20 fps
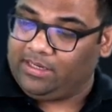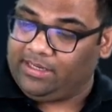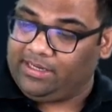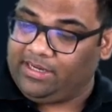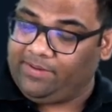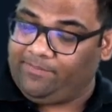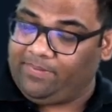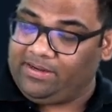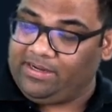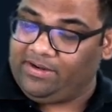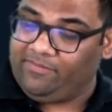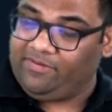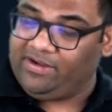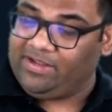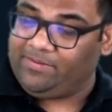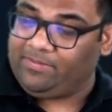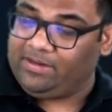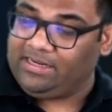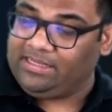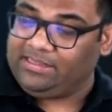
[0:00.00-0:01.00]

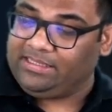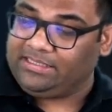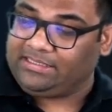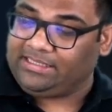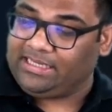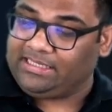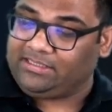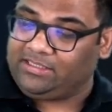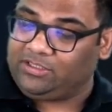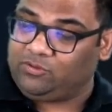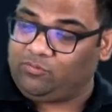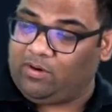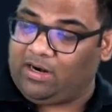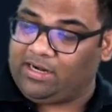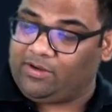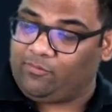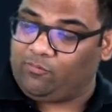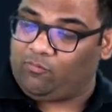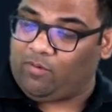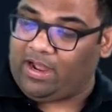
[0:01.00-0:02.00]
in this case is
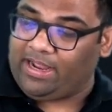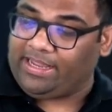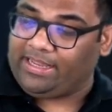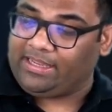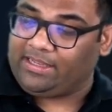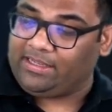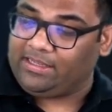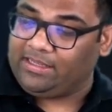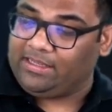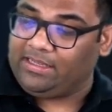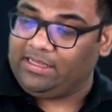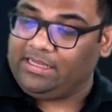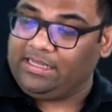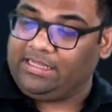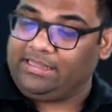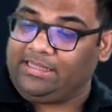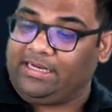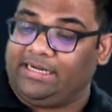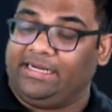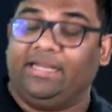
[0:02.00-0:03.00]
what? Y.
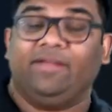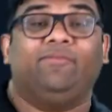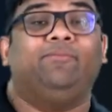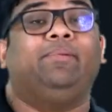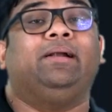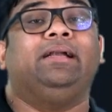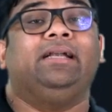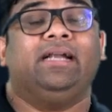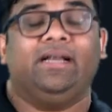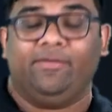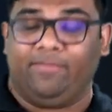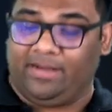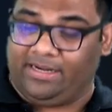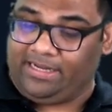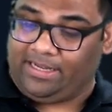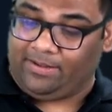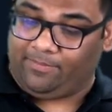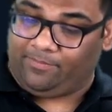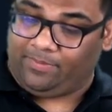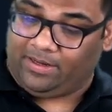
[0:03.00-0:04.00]
The dependent
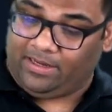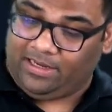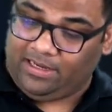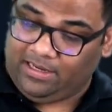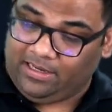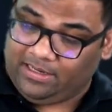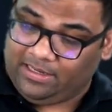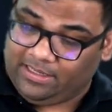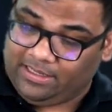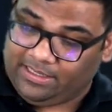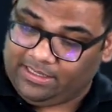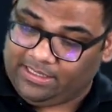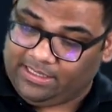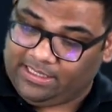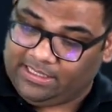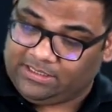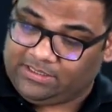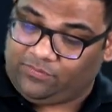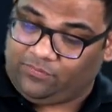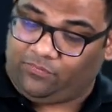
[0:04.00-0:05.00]
variable
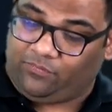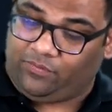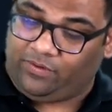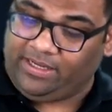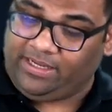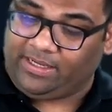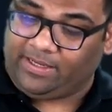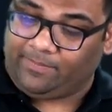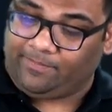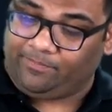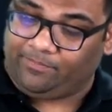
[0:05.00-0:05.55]
is free.